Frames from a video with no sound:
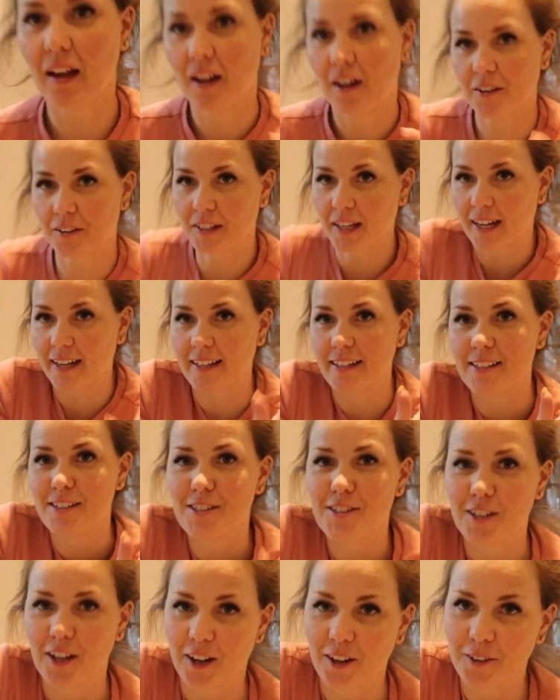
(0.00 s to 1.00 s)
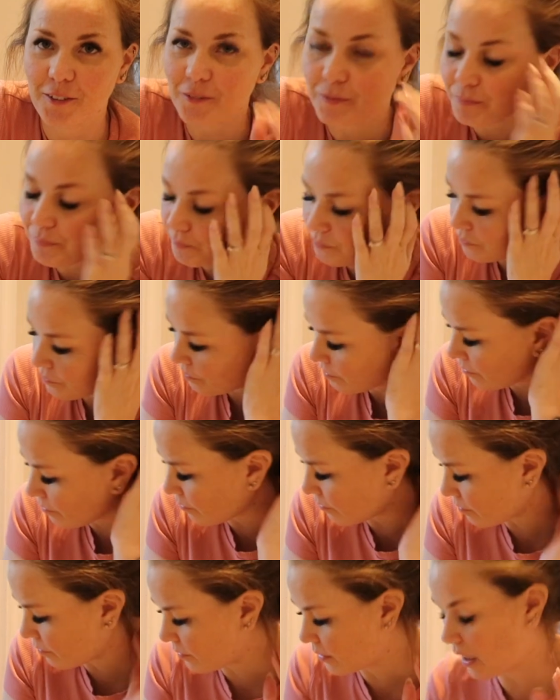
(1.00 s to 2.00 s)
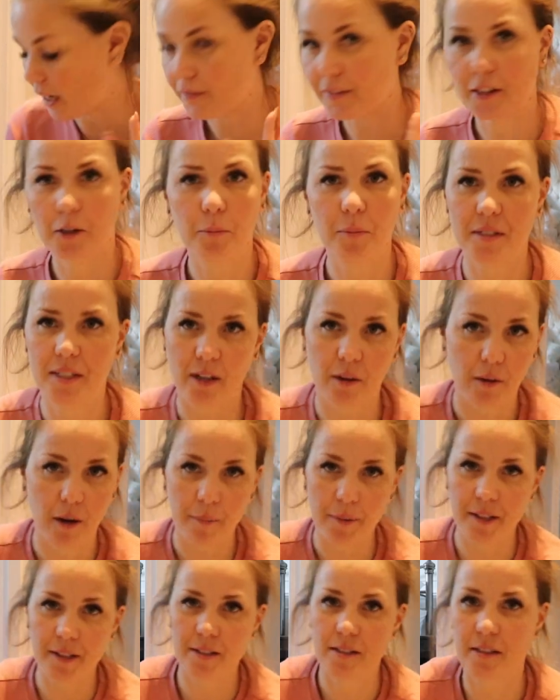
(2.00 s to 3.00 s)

Okay, so I've done all my DIY bits,